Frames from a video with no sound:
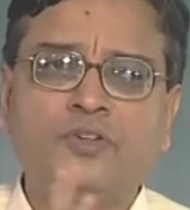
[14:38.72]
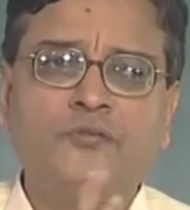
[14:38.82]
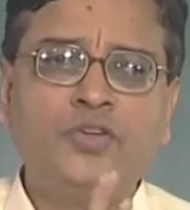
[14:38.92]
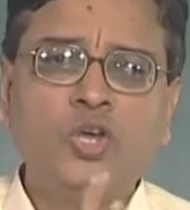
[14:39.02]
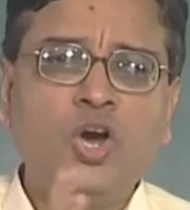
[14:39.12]

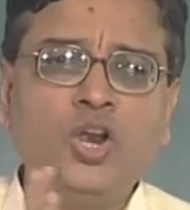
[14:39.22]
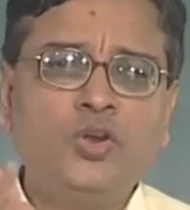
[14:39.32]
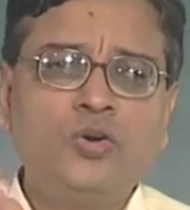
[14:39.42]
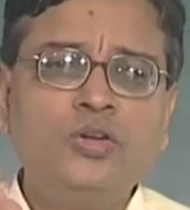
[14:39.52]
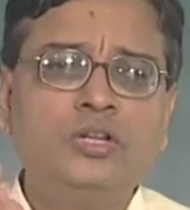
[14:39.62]
We all
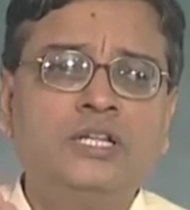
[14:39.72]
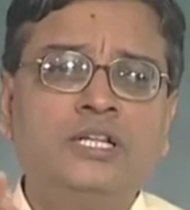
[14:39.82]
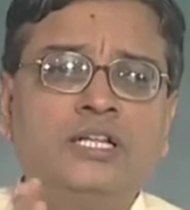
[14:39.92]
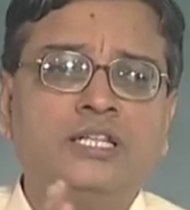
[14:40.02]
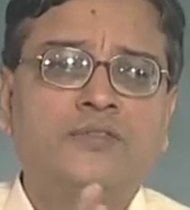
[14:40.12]
know
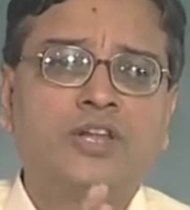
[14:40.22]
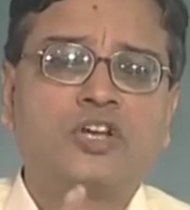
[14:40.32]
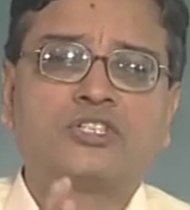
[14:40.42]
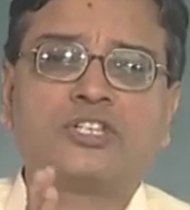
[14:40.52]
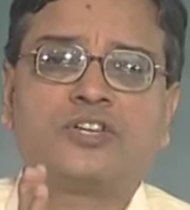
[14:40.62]
the
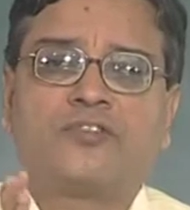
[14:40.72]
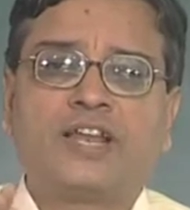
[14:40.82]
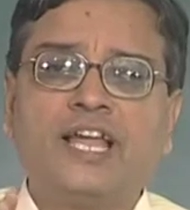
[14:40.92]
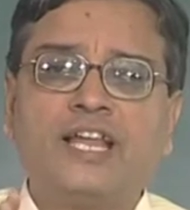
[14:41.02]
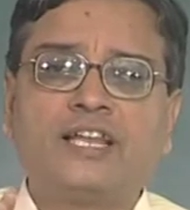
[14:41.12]
velocity of
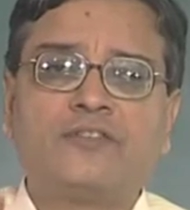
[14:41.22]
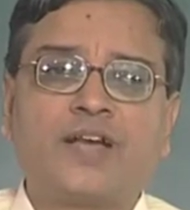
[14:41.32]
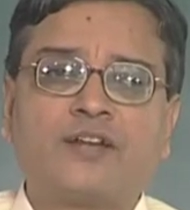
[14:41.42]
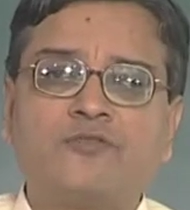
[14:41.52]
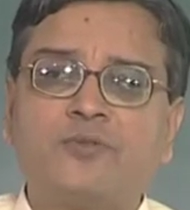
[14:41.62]
light in
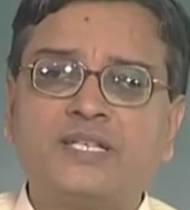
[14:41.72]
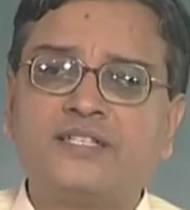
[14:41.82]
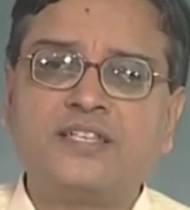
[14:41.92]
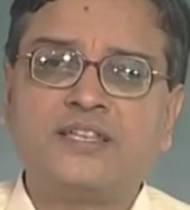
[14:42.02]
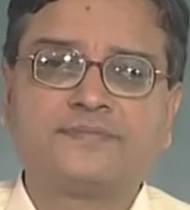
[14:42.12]
vacuum is
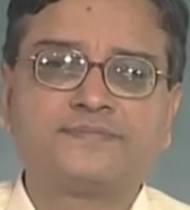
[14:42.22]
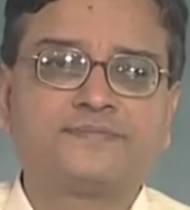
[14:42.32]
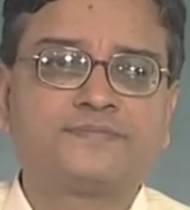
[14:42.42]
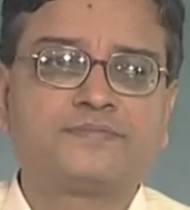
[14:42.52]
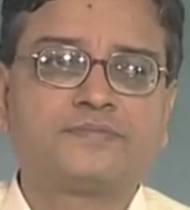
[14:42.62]
c.
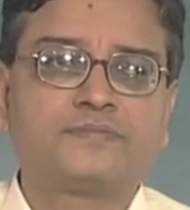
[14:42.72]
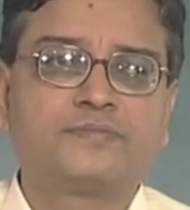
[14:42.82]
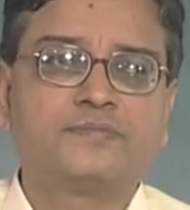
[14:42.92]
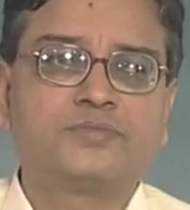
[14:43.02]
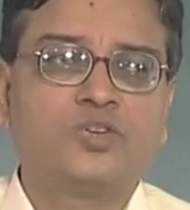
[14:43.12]

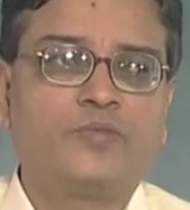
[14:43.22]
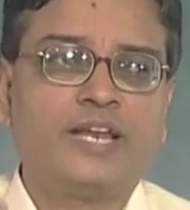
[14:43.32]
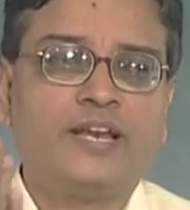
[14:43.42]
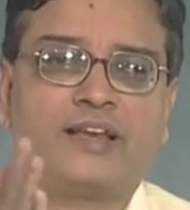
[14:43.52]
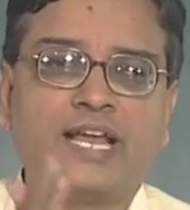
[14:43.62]
So, when
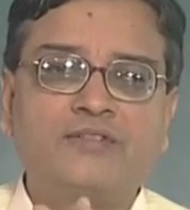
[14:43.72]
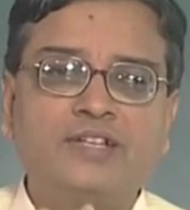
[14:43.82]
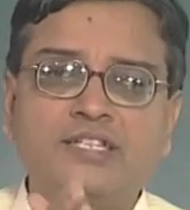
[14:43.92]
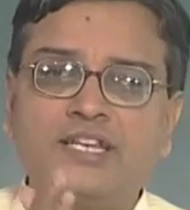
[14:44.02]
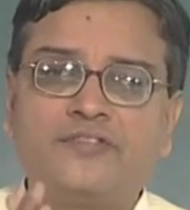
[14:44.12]
it
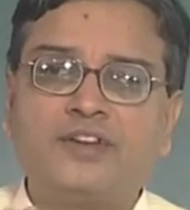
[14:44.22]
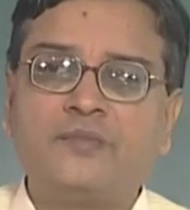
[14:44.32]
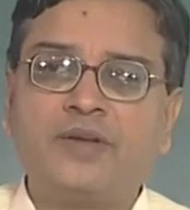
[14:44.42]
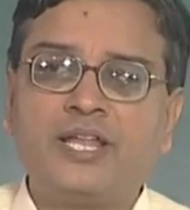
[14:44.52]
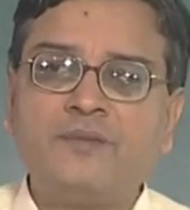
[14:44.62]
travels in different
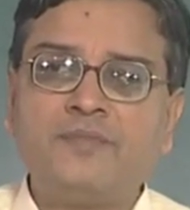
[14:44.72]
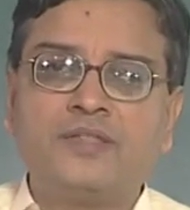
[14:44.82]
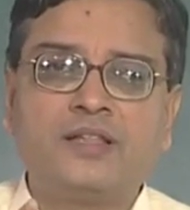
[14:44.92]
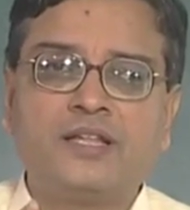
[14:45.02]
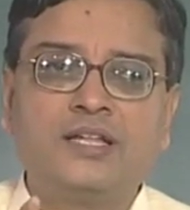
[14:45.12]
medium,
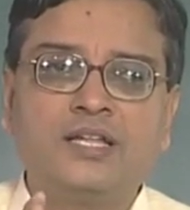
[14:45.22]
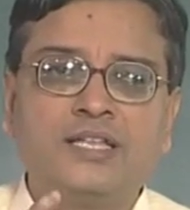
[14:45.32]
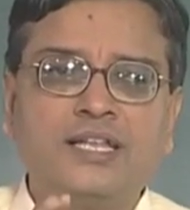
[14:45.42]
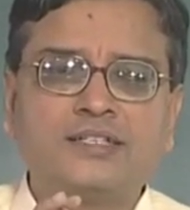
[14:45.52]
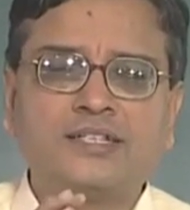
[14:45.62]

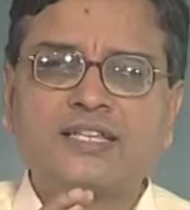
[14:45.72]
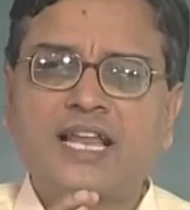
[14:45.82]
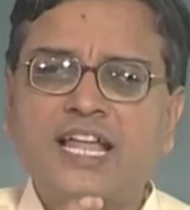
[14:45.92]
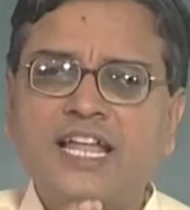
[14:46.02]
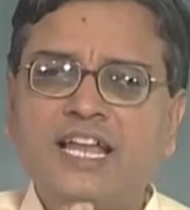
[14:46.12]
there is a
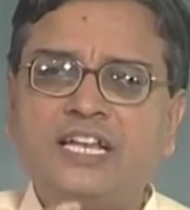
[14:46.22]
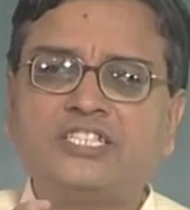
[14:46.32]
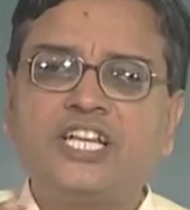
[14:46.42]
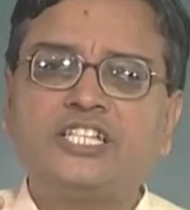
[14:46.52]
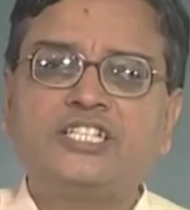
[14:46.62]
slight
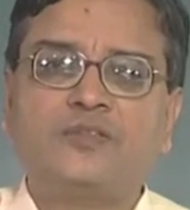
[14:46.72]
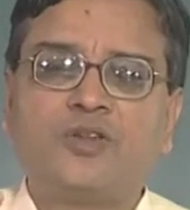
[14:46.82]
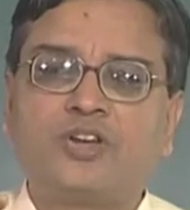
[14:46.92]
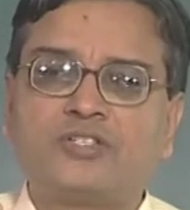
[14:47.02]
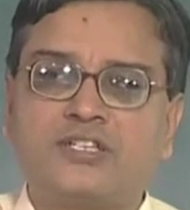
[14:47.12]
change in the
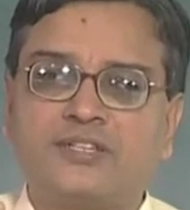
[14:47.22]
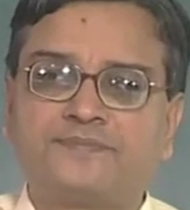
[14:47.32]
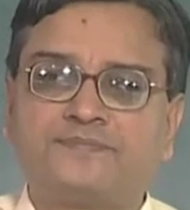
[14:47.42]
velocity,